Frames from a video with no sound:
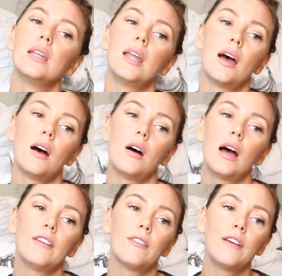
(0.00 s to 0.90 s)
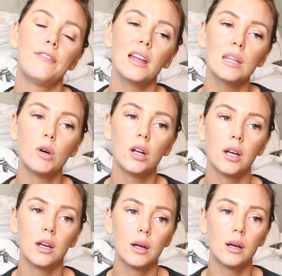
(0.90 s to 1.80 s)
Now, I found them on
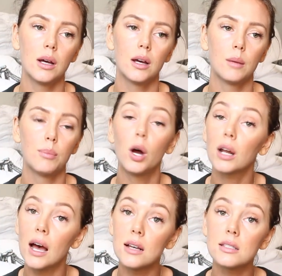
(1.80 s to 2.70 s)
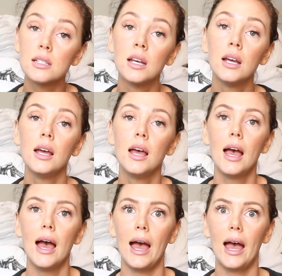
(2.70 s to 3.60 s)
a podcast,
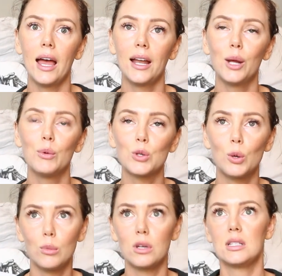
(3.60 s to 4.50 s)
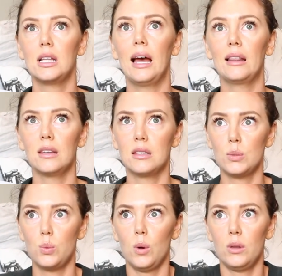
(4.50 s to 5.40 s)
and it was almost like
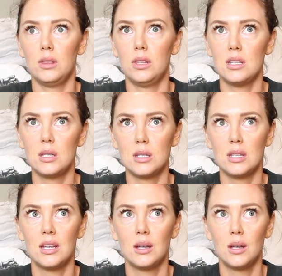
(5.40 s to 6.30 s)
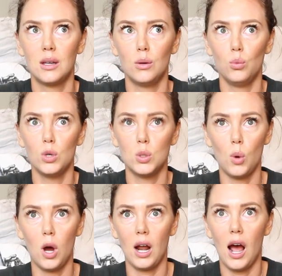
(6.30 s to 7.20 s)
this was
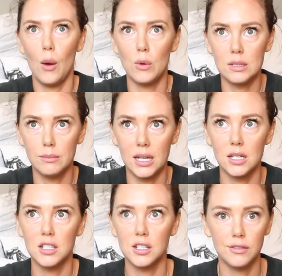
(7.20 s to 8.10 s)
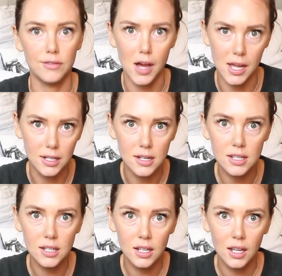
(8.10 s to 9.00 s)
what I was meant to find.
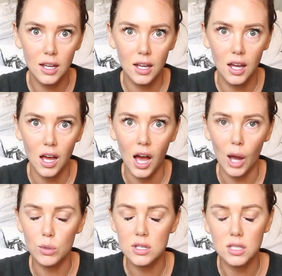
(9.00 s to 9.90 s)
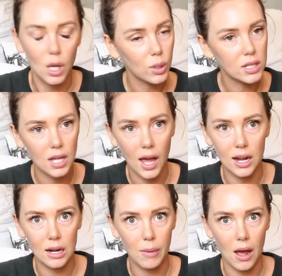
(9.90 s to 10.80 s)
I was so
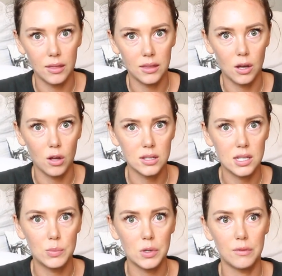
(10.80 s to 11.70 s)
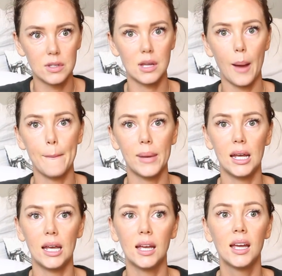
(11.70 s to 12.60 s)
excited about the concept of this
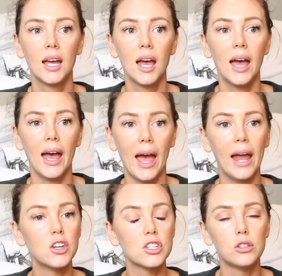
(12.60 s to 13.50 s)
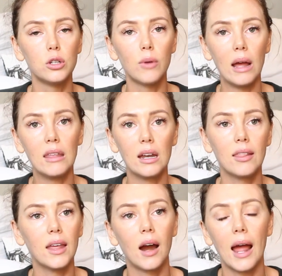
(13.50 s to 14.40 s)
company, and just knew right then
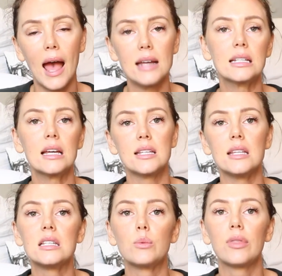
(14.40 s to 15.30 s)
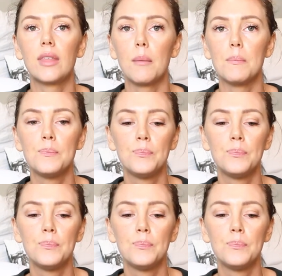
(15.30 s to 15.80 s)
and there I had to get tested with them.